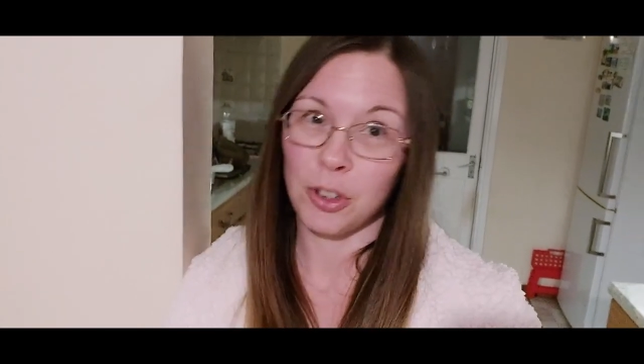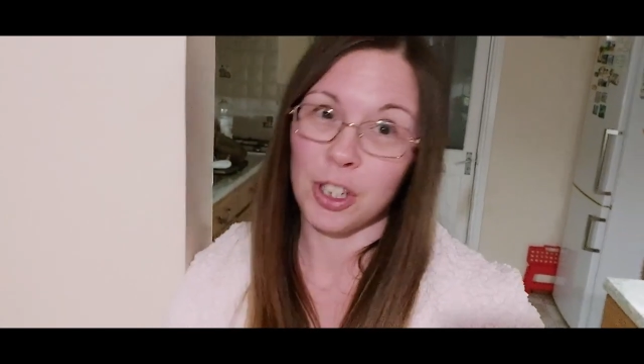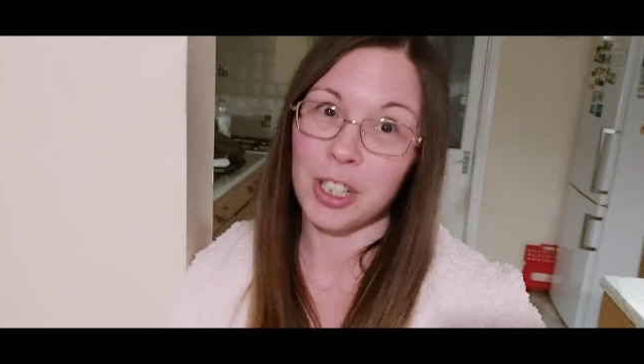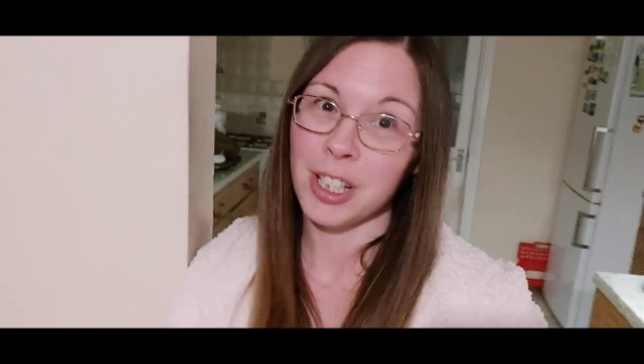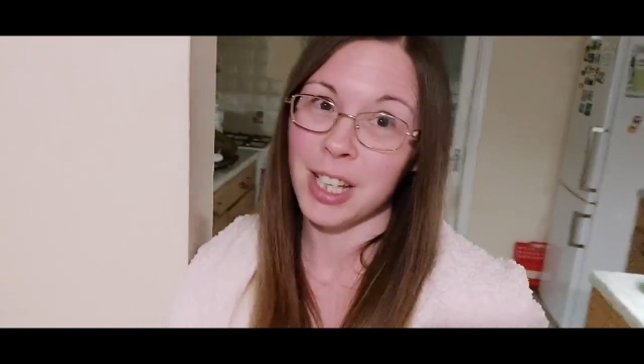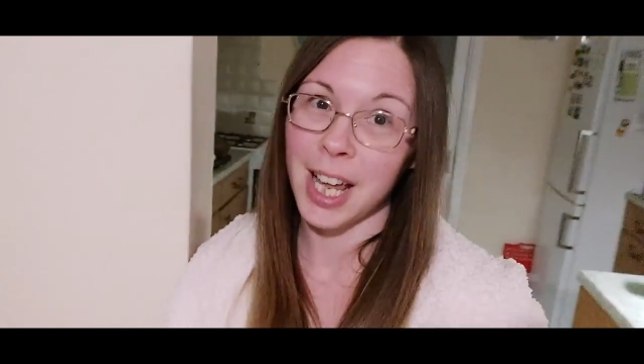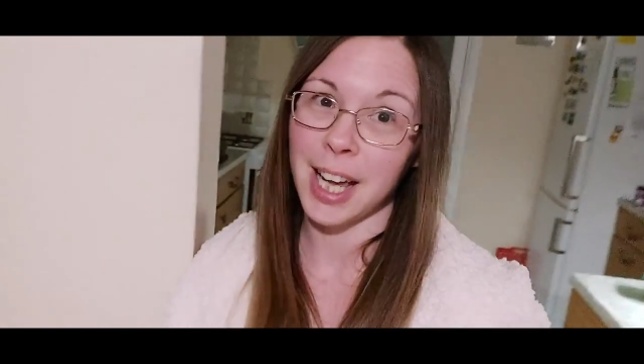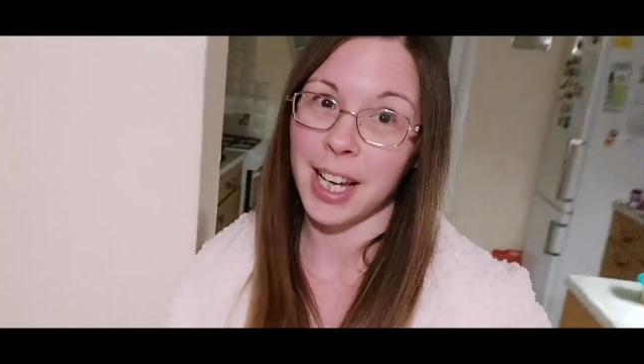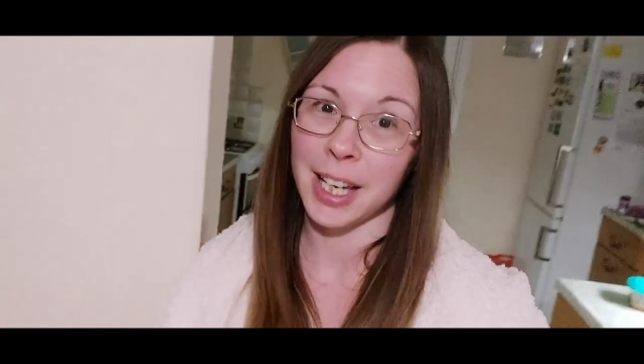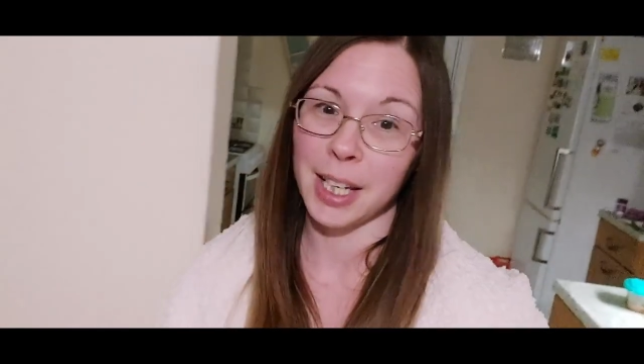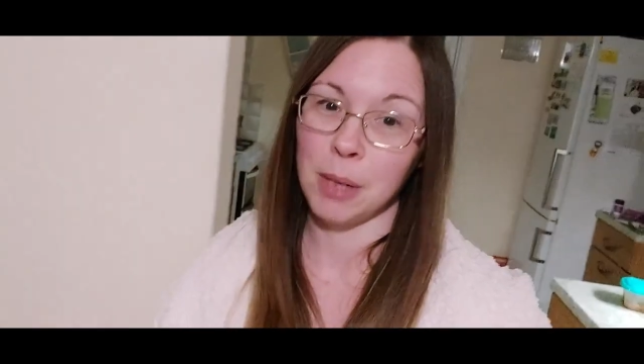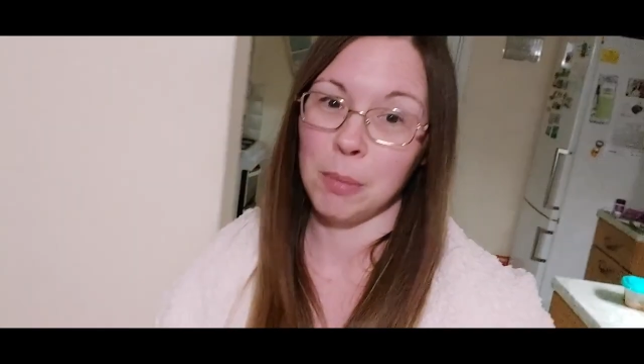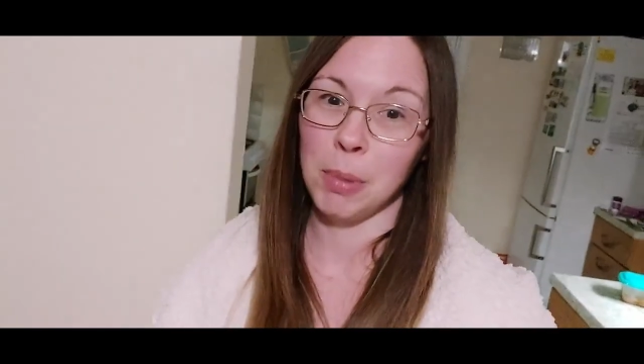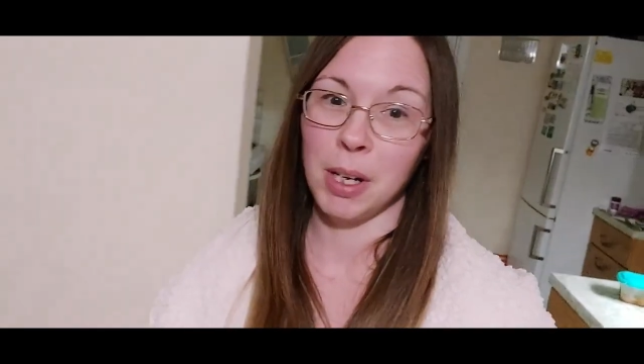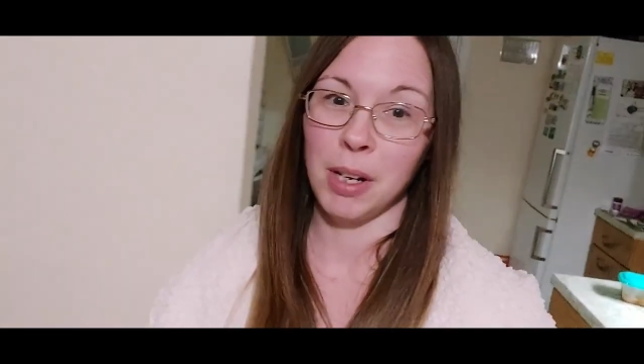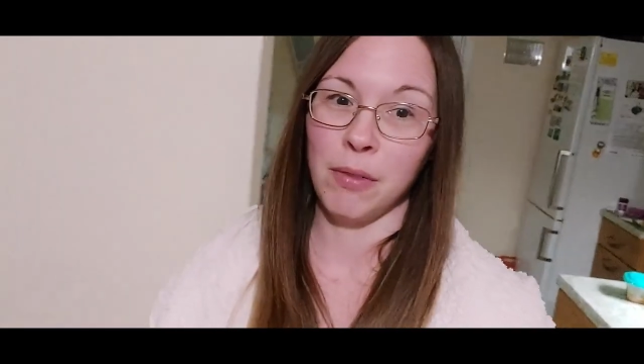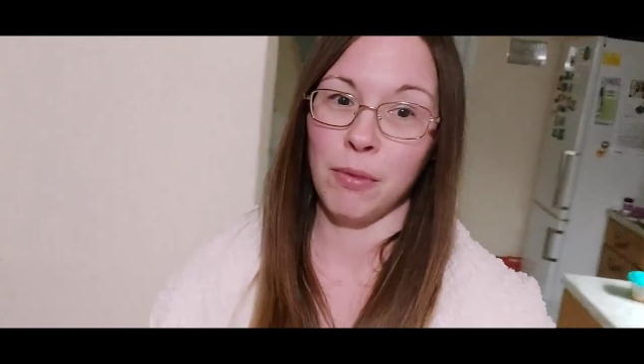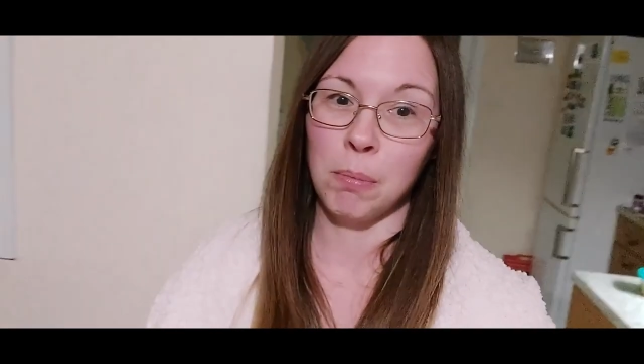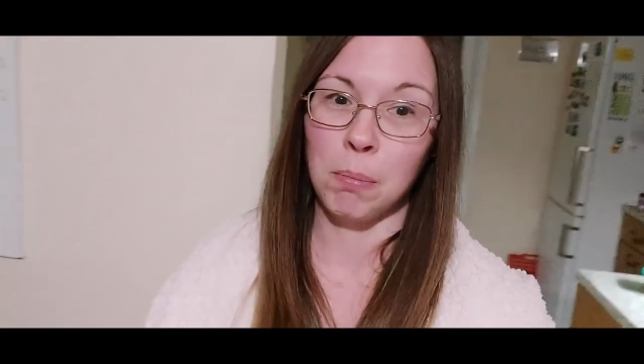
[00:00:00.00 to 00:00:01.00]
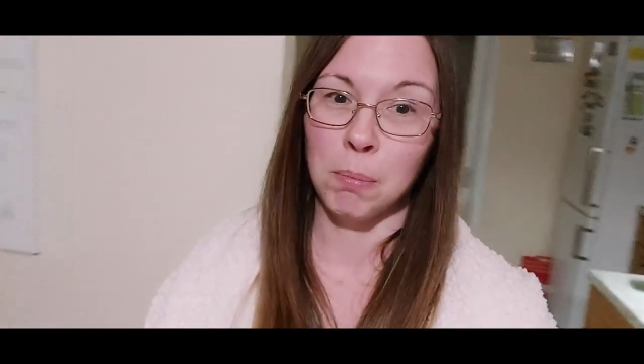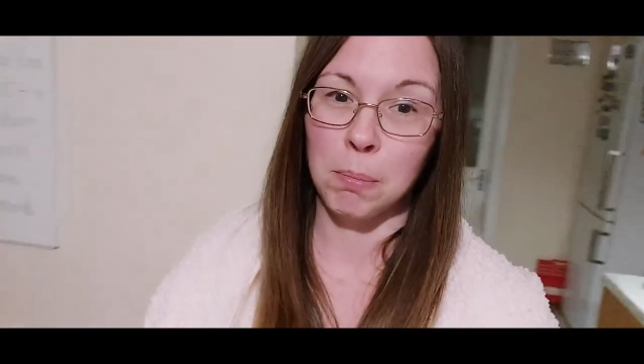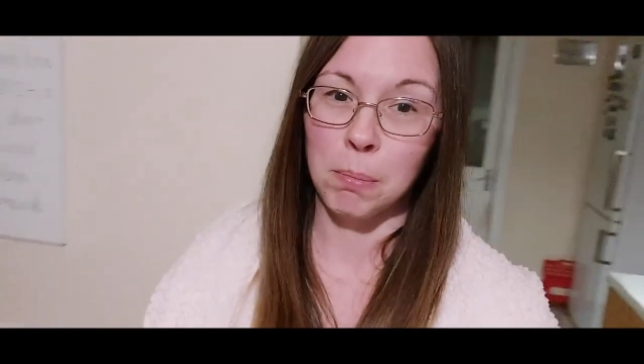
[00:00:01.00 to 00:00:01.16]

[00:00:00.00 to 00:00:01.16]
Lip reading: just lacking a bit of